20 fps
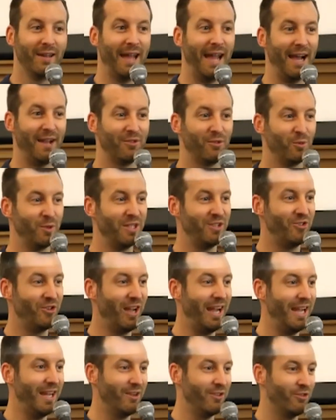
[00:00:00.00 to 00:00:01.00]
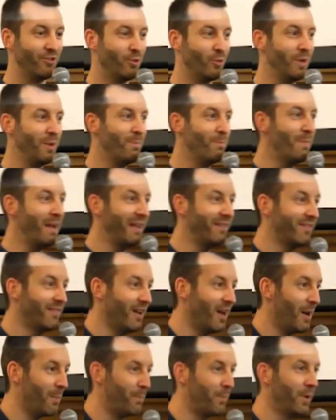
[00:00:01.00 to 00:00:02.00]
as we change. We mess
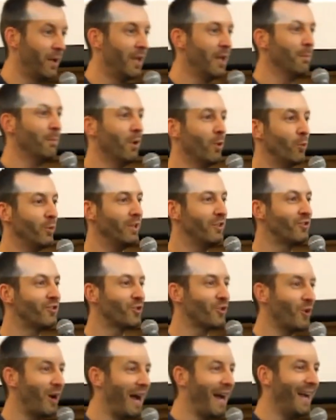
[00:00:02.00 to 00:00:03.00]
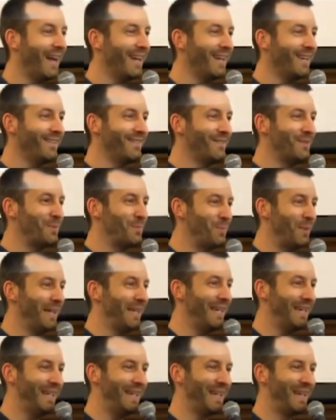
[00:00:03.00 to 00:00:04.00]
up, but we try to
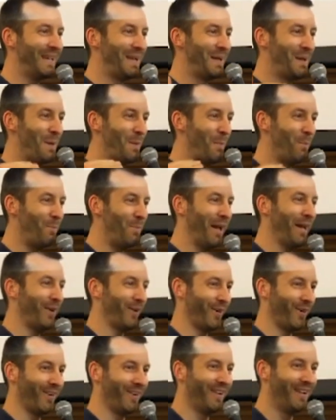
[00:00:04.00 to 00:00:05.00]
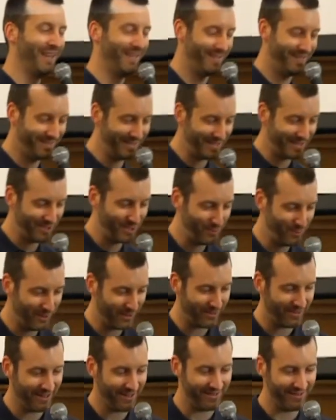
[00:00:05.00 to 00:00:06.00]
be better. This
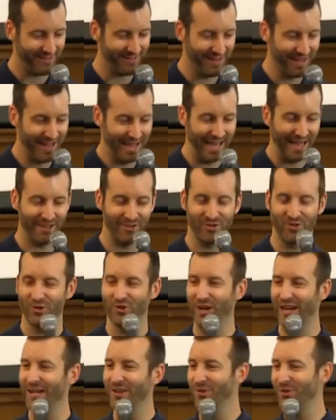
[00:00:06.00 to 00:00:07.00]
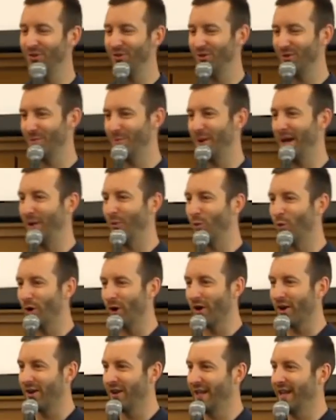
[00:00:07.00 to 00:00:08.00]
experience has changed my
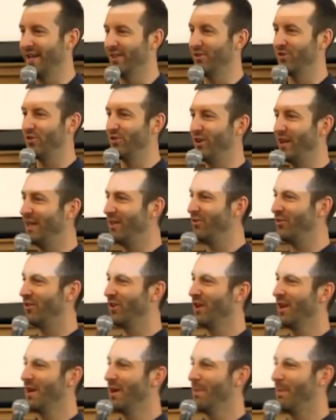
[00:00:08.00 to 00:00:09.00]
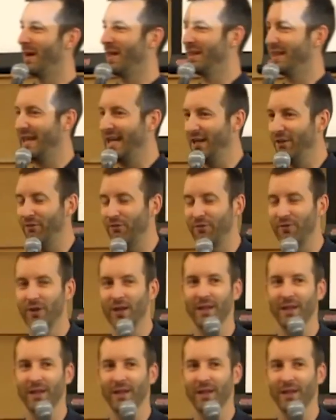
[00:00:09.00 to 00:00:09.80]
work. It has changed my life.